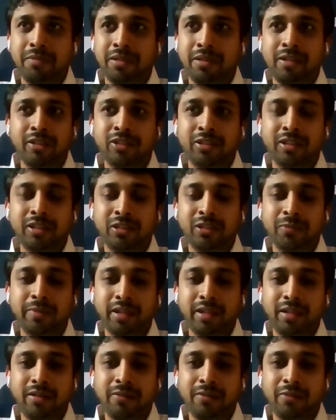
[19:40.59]
this has
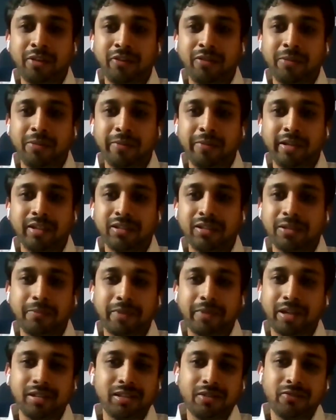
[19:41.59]
been one of the biggest
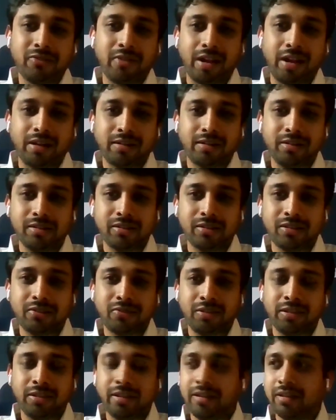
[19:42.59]
surprising
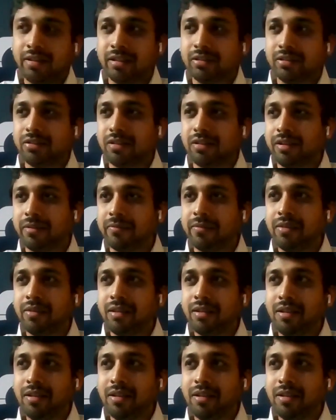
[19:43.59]
factors for the industry.